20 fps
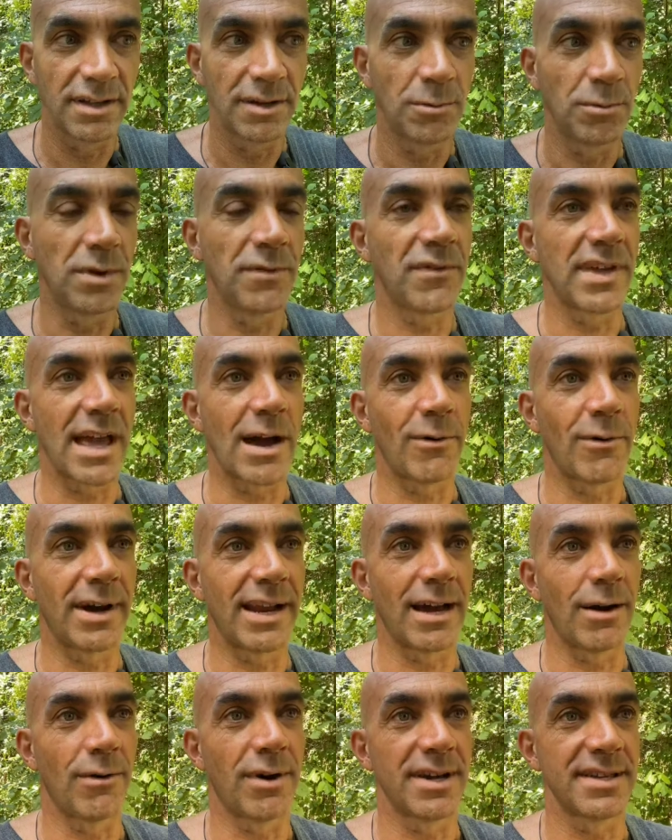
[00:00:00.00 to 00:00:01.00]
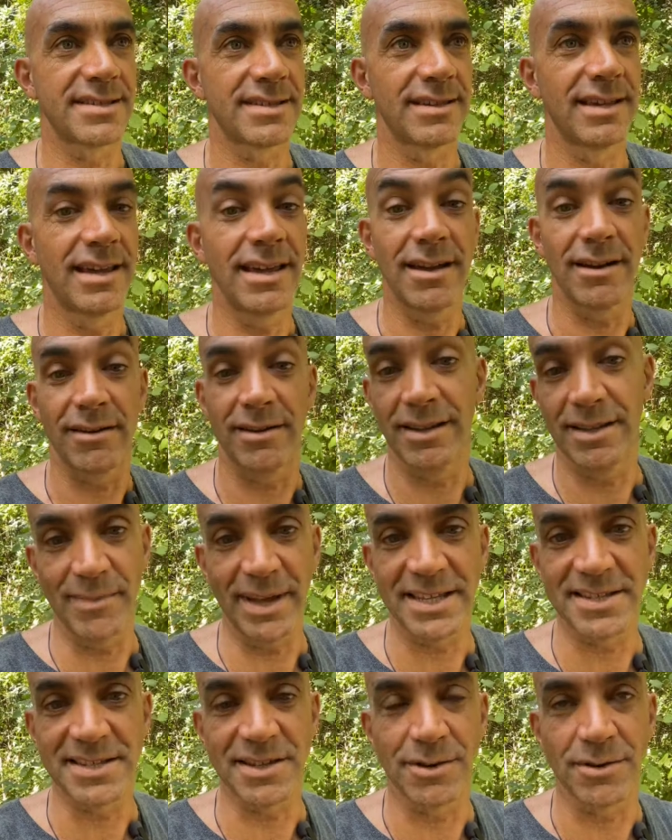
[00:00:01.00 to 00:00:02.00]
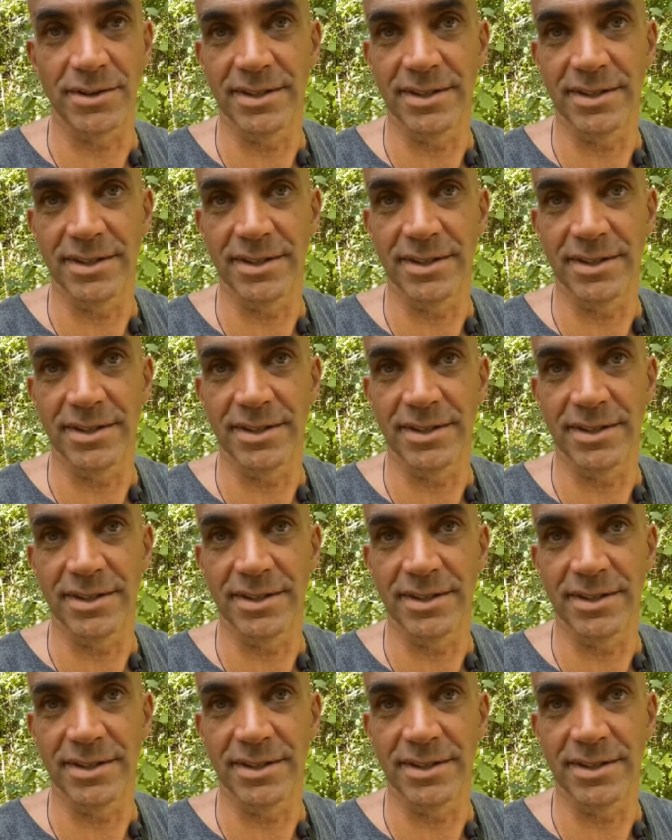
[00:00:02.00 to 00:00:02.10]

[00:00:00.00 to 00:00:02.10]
with the Yawanawas here in Mexico.